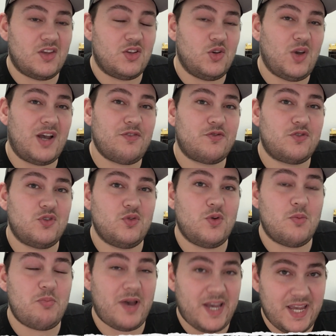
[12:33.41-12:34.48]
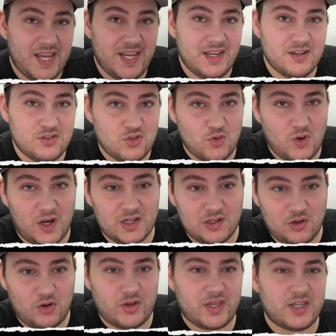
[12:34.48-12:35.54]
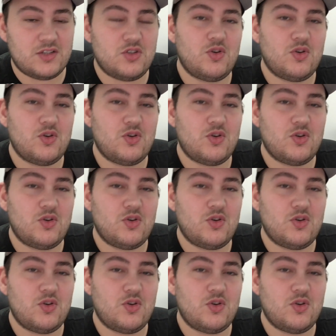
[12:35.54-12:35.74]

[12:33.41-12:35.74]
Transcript: you have to pay to unlock it.